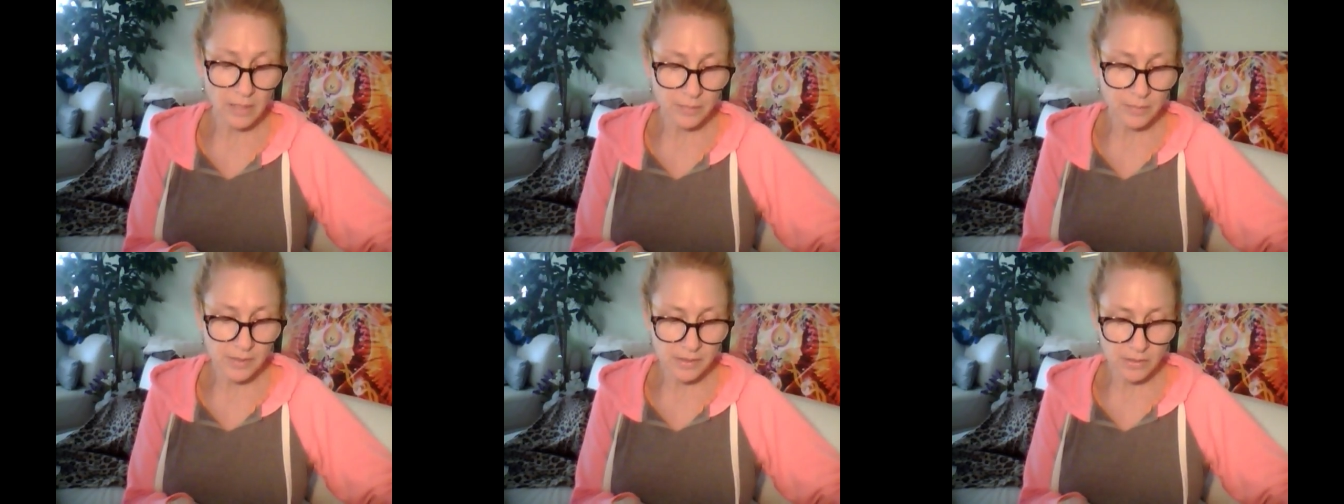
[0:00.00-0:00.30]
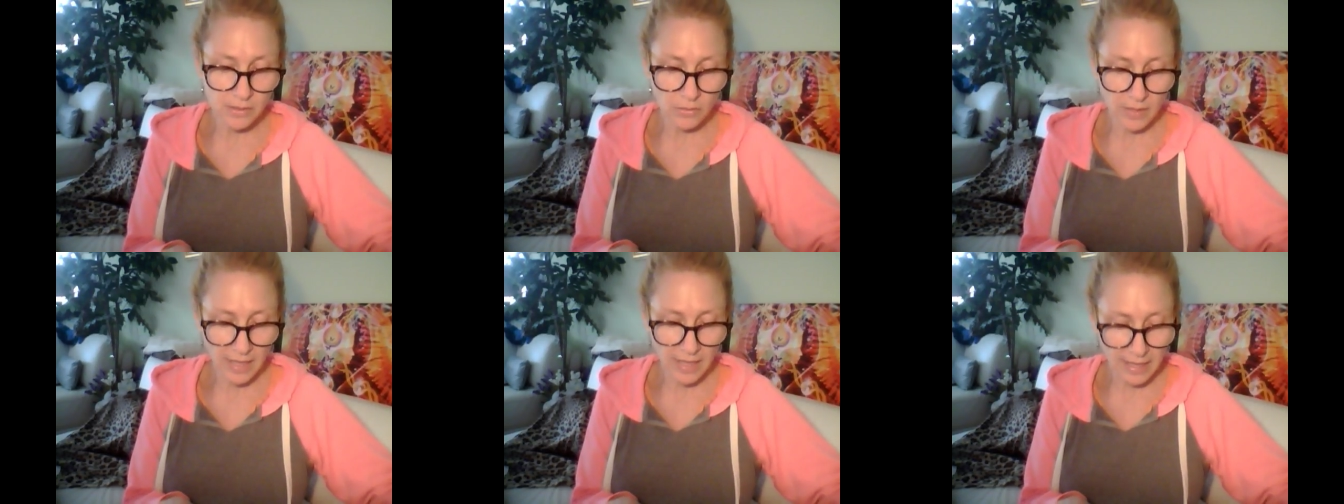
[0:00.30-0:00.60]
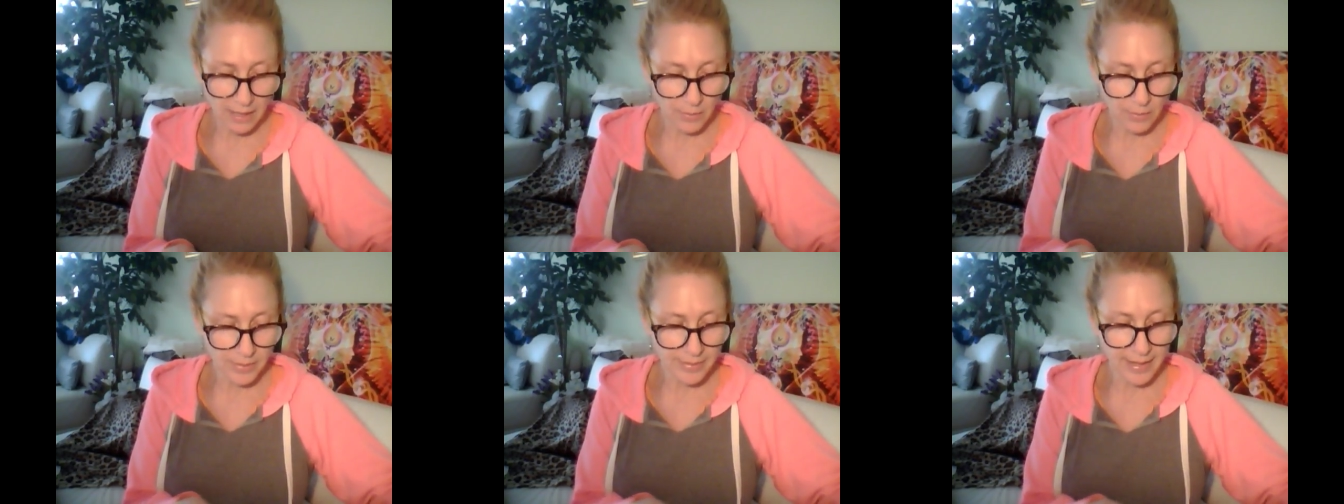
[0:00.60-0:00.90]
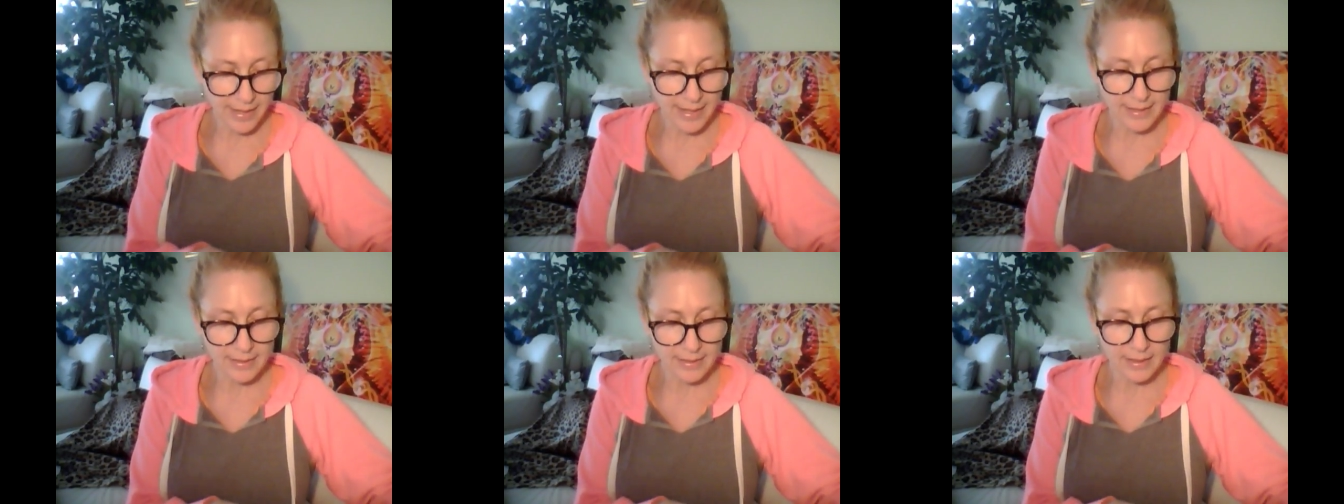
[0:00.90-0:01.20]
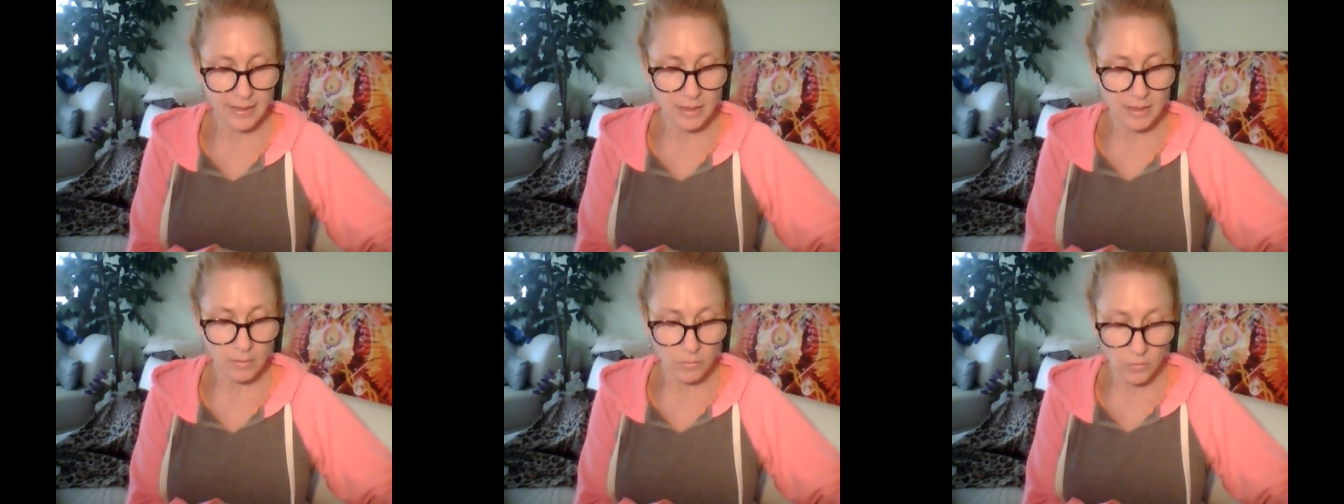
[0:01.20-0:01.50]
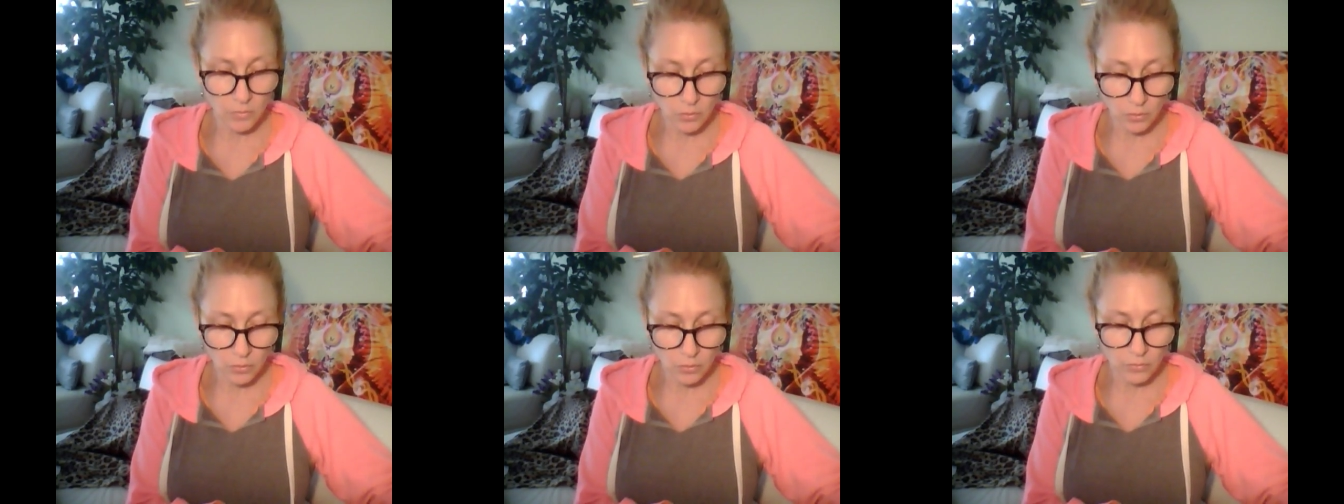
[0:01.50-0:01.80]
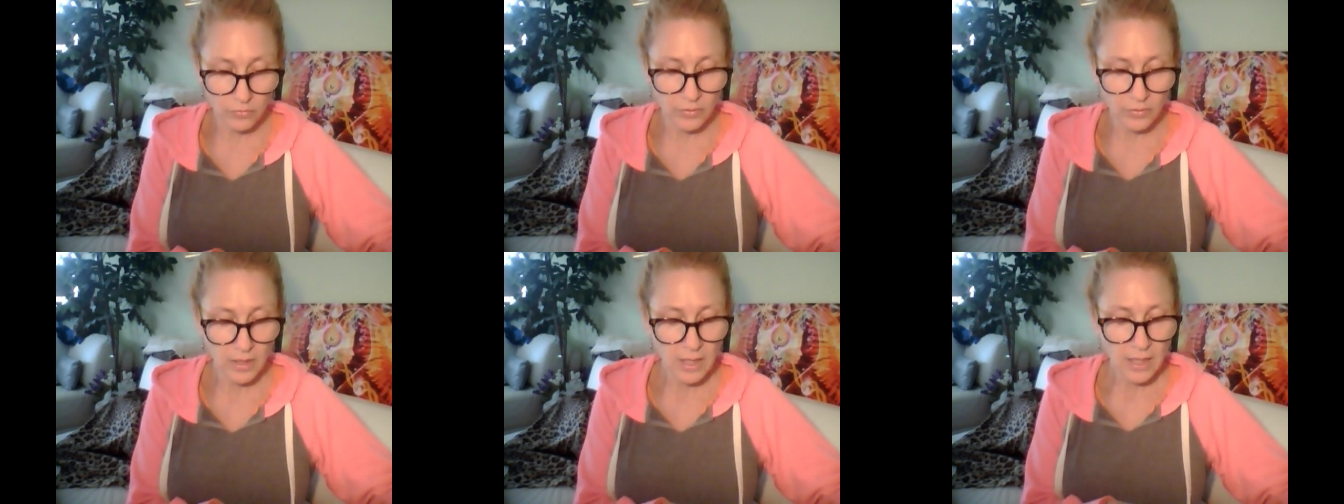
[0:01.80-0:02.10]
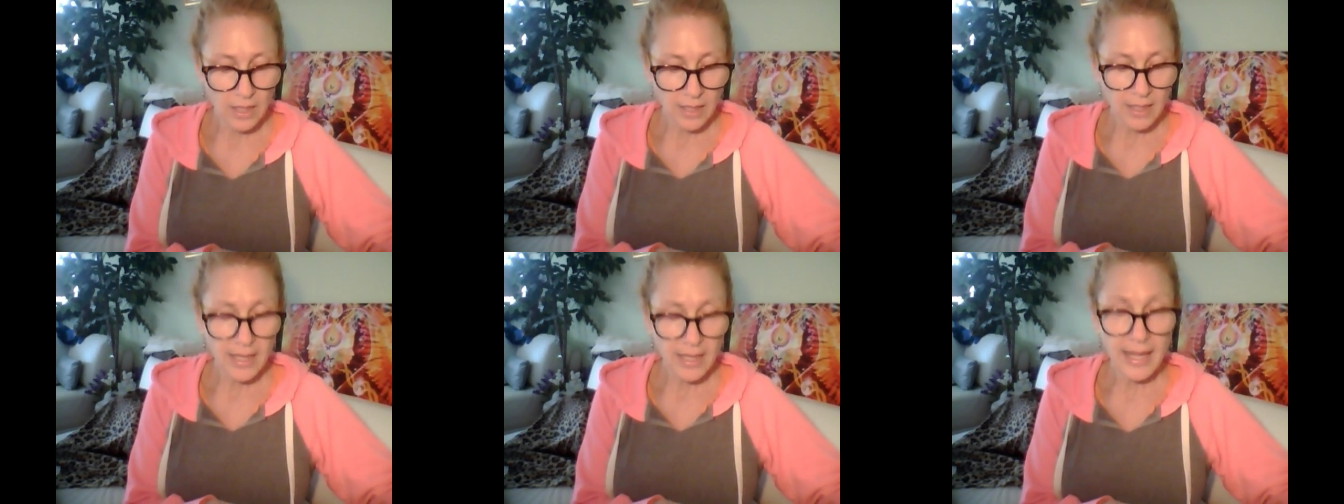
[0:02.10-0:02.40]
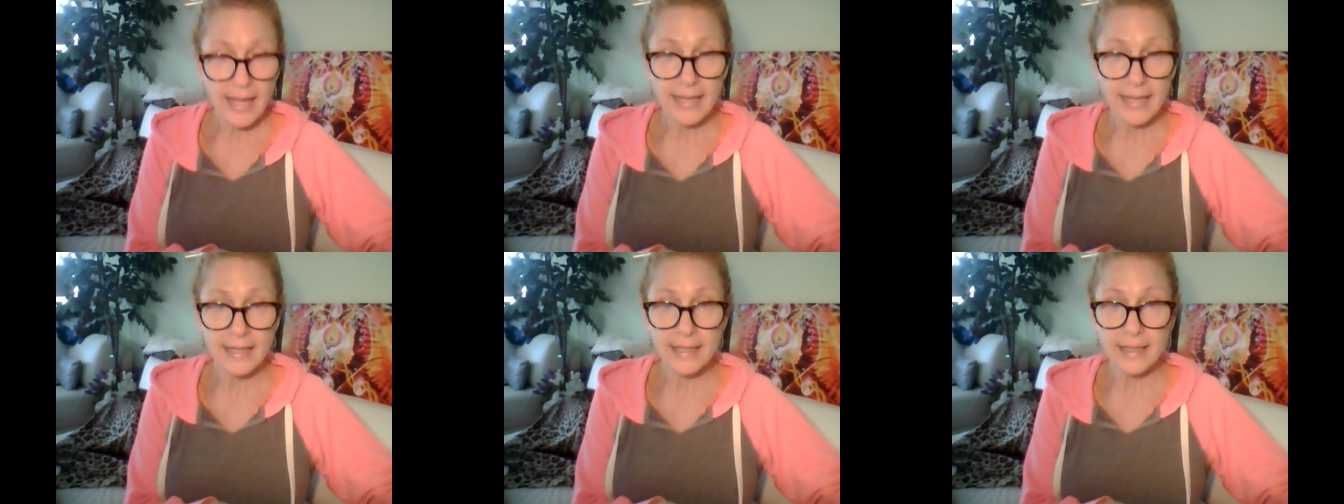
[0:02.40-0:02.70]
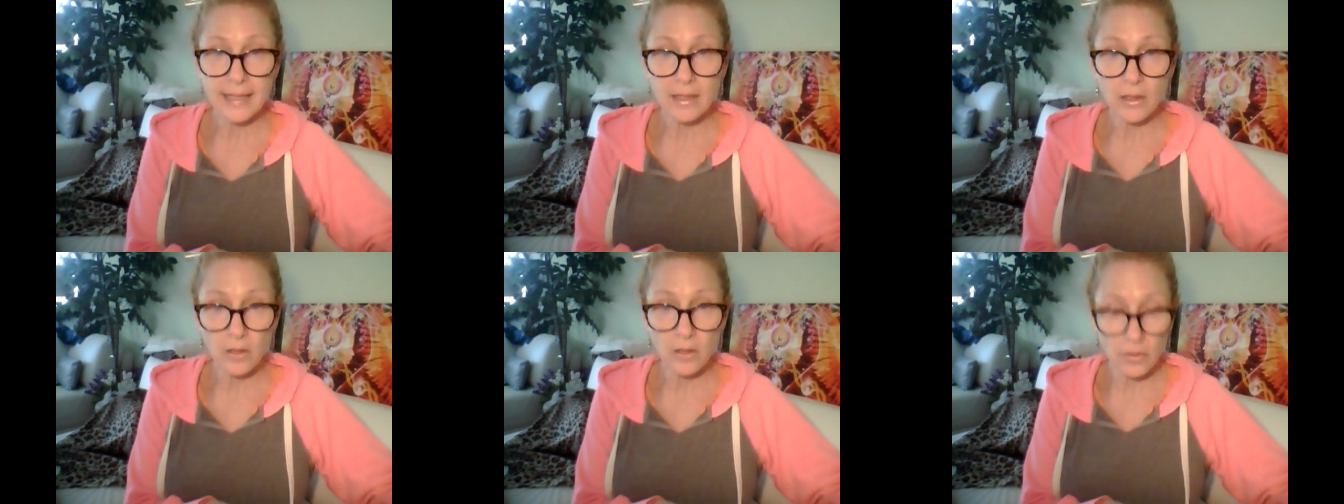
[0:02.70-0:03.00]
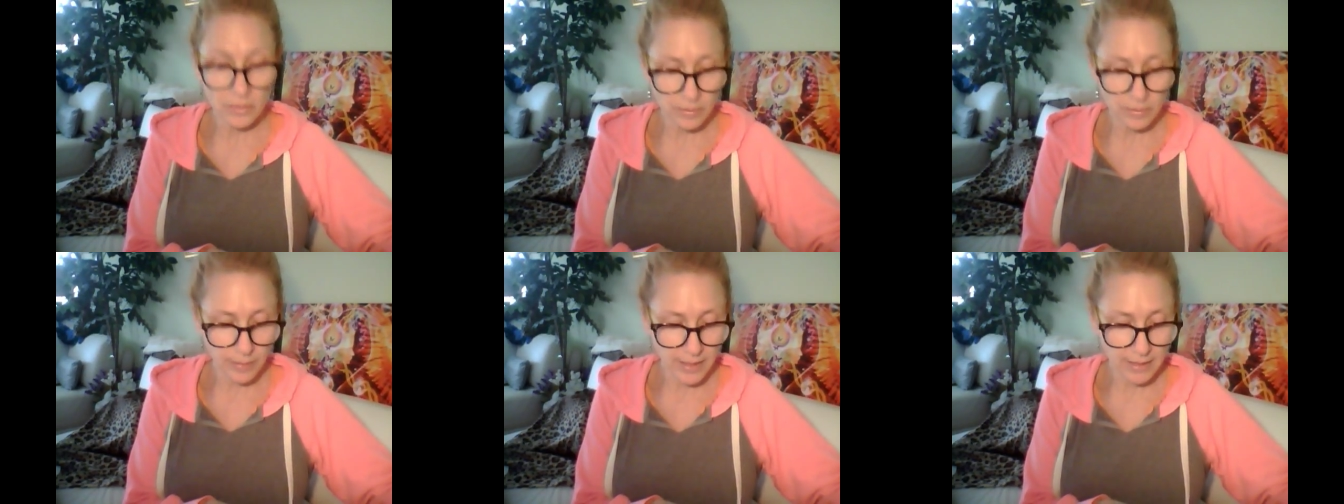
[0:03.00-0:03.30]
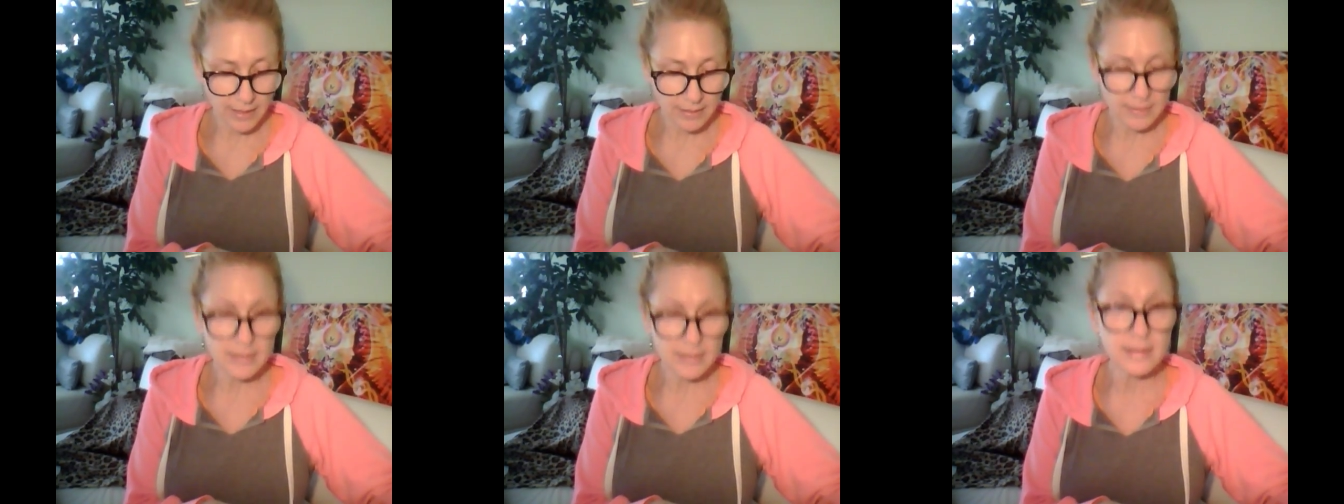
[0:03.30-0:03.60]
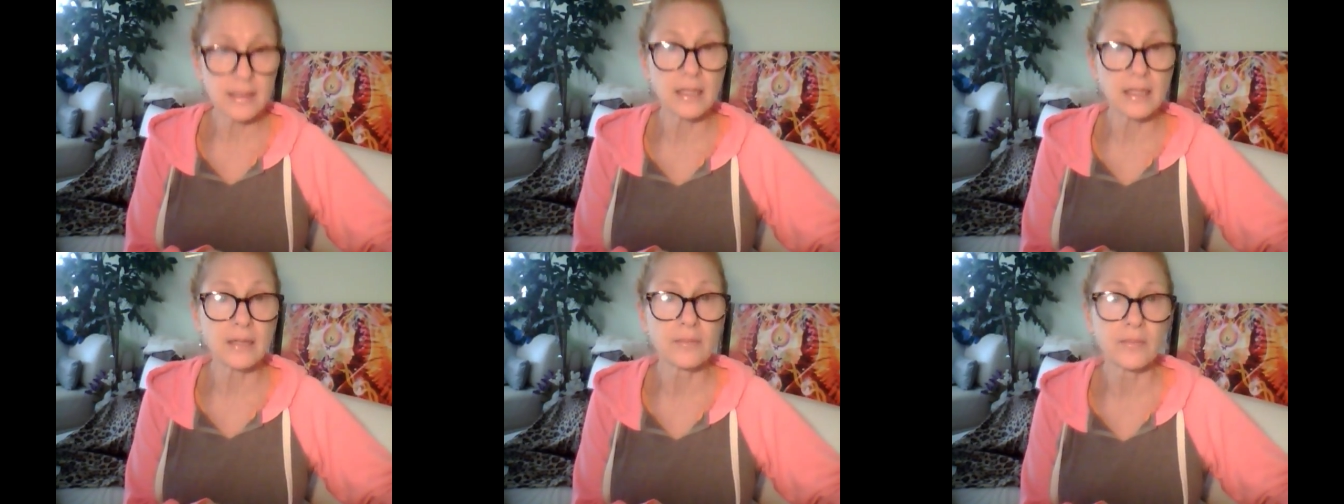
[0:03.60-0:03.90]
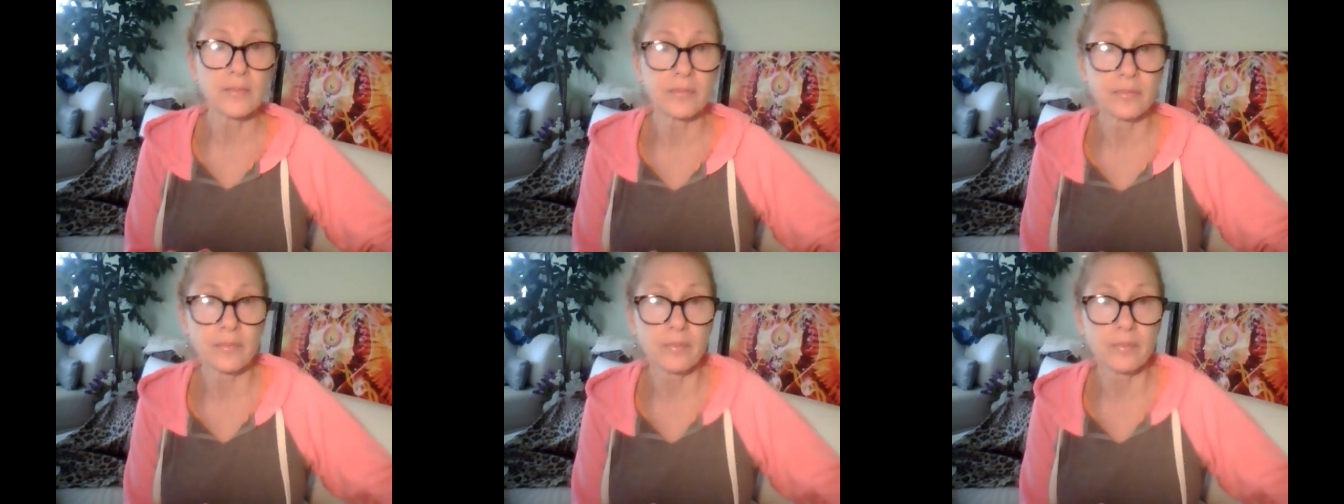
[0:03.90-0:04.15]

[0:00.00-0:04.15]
Cups is okay with that in a move, ending a codependency.